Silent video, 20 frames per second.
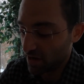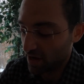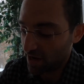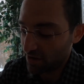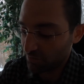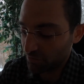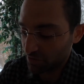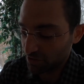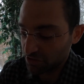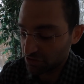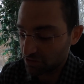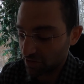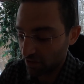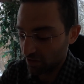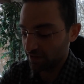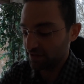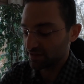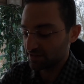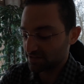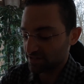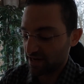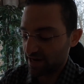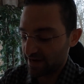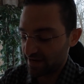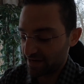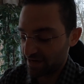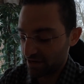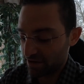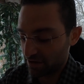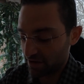I want to start
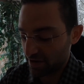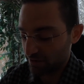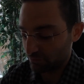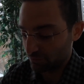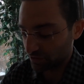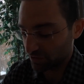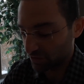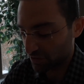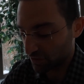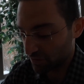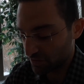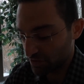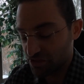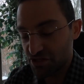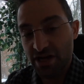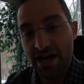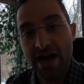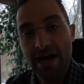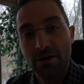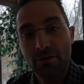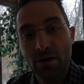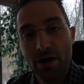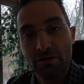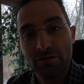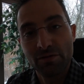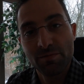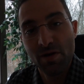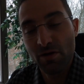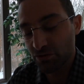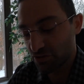inside here, and we're going to go to the Jaguar
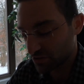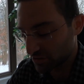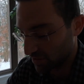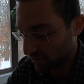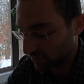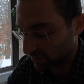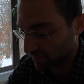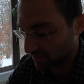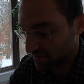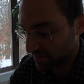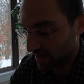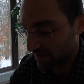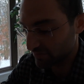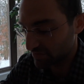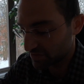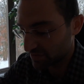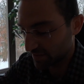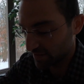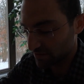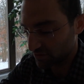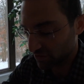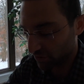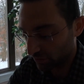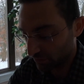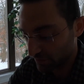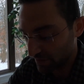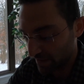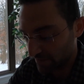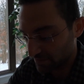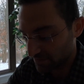remote start because obviously it's
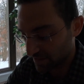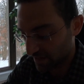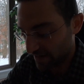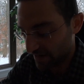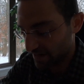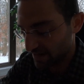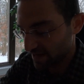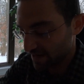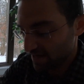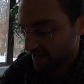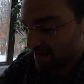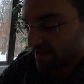cold outside.